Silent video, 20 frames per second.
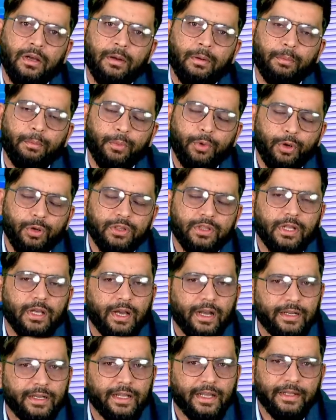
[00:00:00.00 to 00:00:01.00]
both
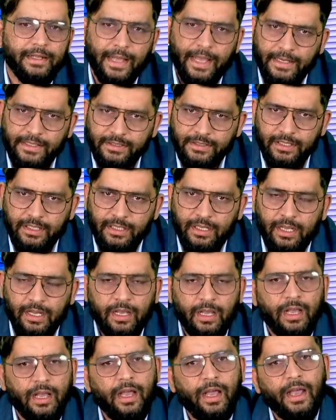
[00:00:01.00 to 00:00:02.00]
at national
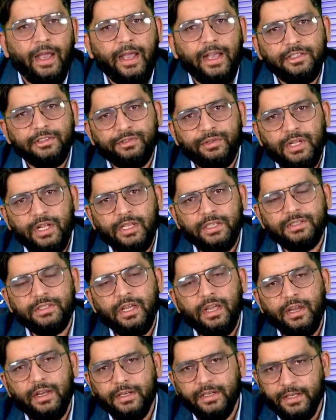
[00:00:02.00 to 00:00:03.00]
as well as
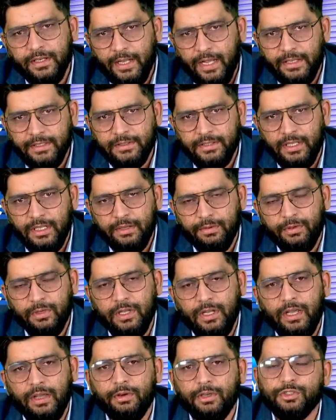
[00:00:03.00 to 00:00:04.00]
international level.
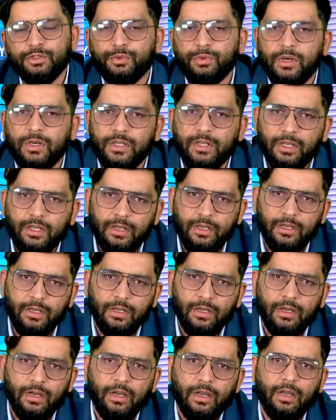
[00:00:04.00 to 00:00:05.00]
I was working
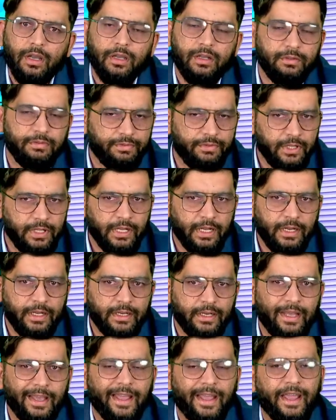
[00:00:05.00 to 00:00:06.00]
in Finland
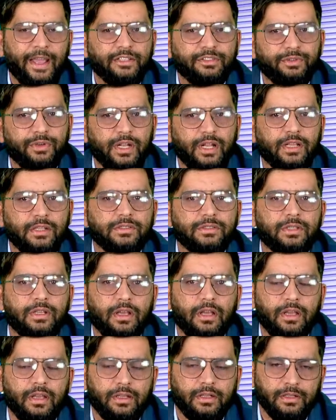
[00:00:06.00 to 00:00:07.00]
as well as
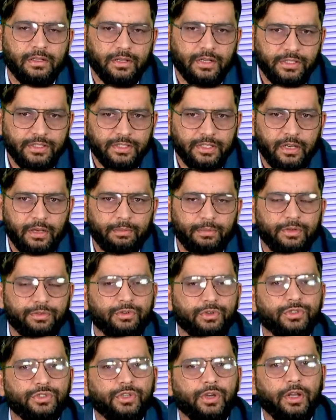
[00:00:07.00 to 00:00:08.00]
in Russia
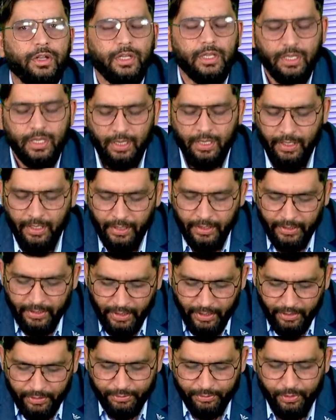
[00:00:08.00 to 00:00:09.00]
before joining
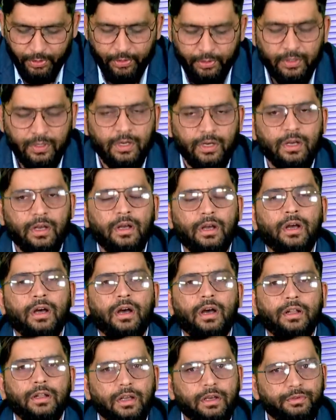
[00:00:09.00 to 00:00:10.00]
KSYU.
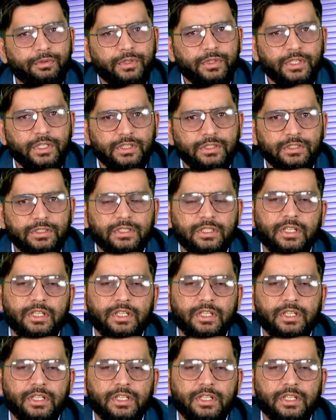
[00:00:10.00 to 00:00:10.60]
Along with this, the